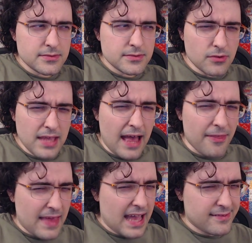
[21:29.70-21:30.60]
so yeah,
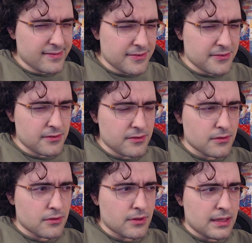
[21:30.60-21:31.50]
that's
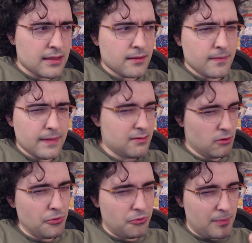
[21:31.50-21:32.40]
that's
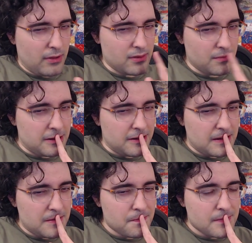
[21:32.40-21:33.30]
also a possibility.
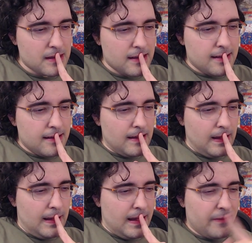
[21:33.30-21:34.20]

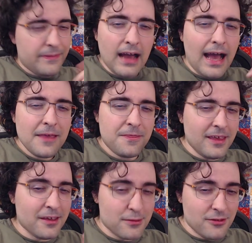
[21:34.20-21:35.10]
Uh, the eye
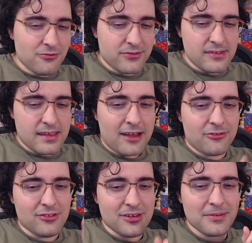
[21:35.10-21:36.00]
thing is interesting
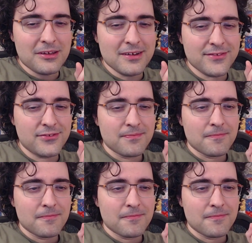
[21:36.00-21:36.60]
actually because